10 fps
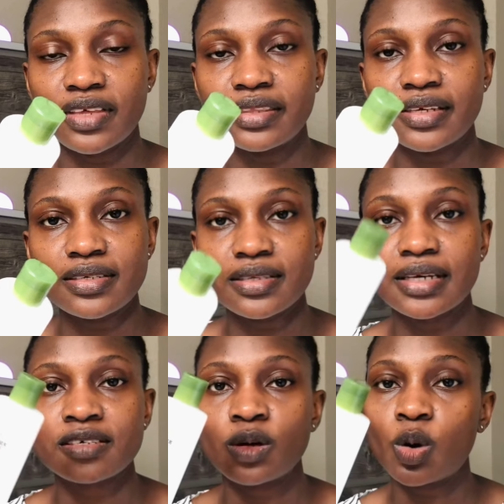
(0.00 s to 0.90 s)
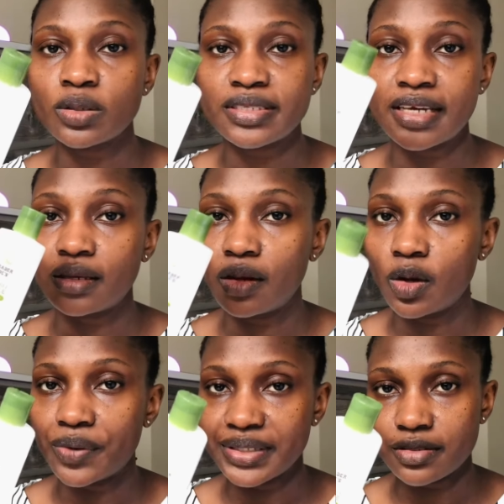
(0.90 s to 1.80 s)
that this does not contain
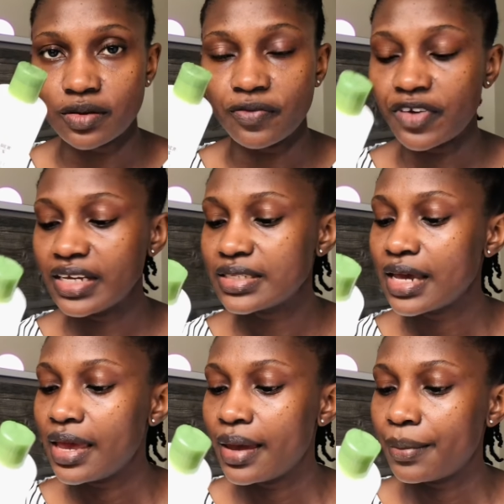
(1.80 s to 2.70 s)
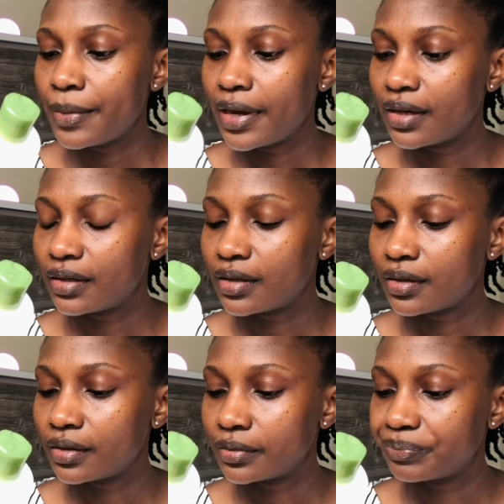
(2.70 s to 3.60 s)
lauryl sulfate, and
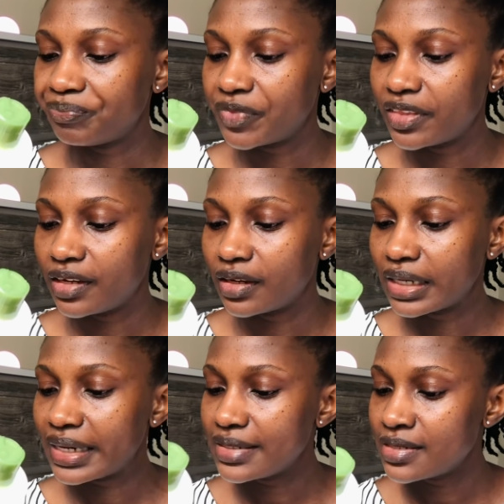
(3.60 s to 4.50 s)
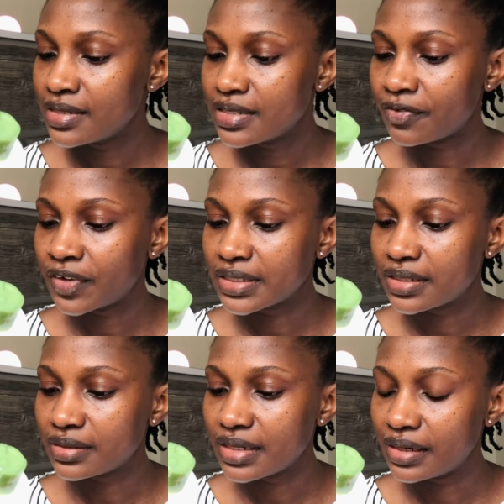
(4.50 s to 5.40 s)
the cleansing
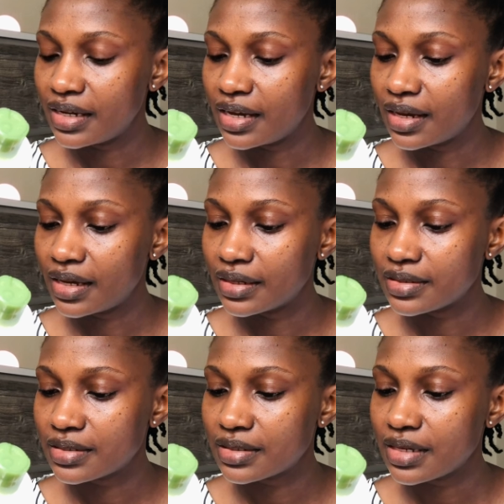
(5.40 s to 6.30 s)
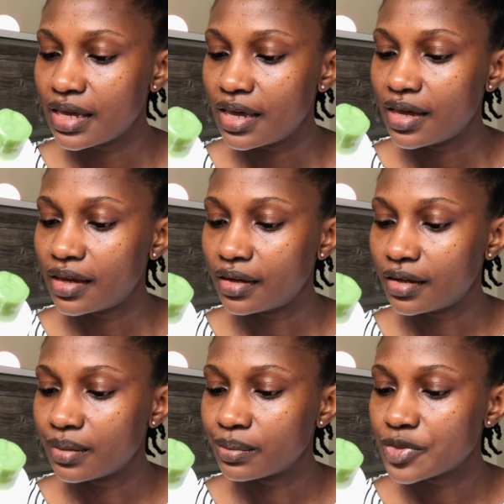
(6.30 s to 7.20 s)
surfactant in here is
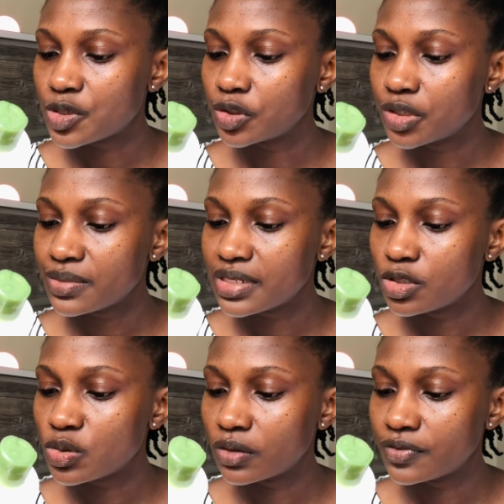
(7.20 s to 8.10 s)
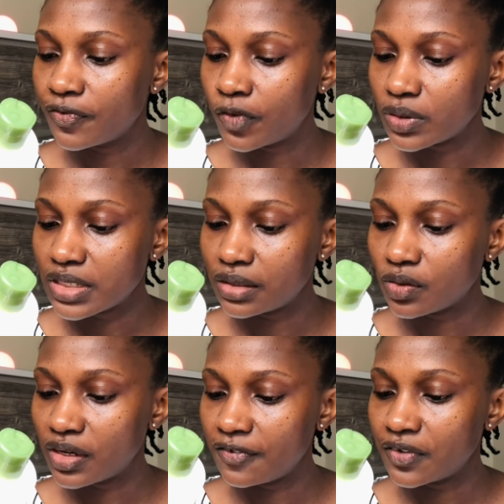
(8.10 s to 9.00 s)
sodium C12 to 14
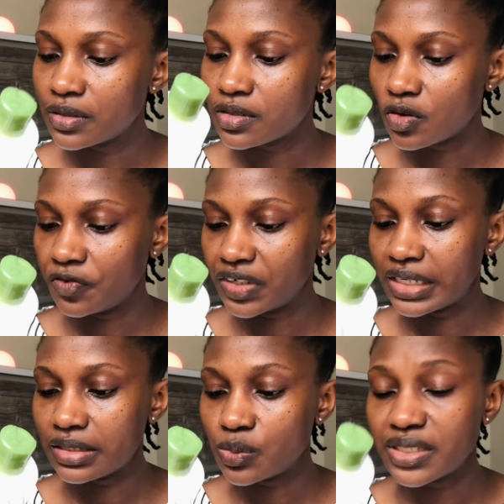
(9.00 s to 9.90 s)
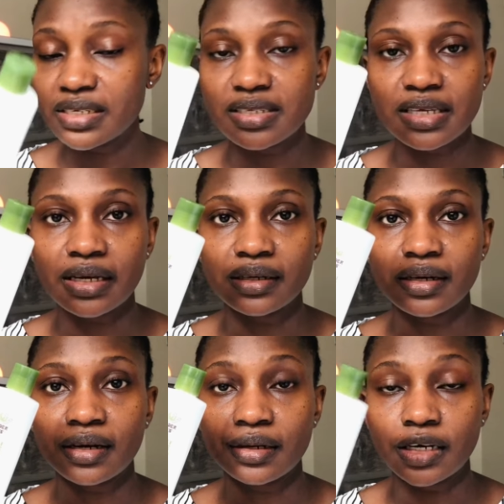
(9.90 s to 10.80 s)
olefin sulfonate, which is an
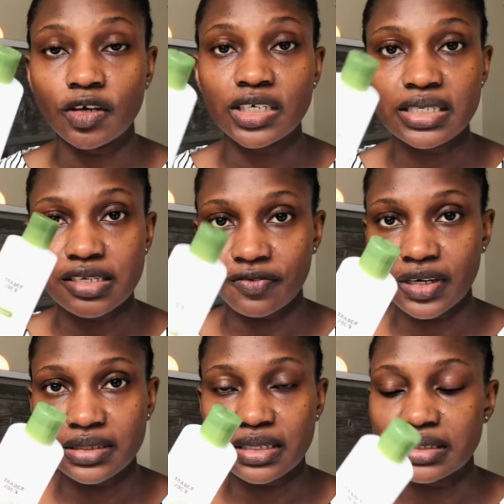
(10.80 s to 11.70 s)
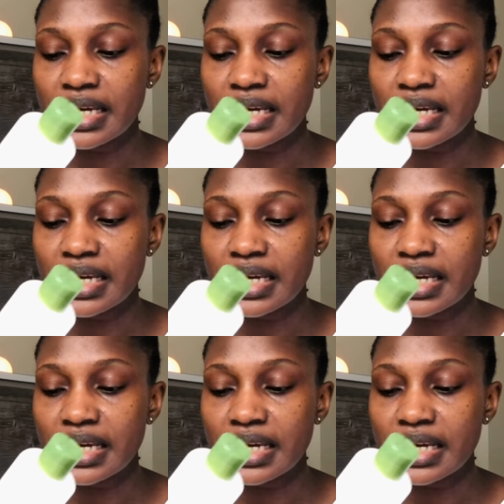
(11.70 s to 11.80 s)
anionic surfactant.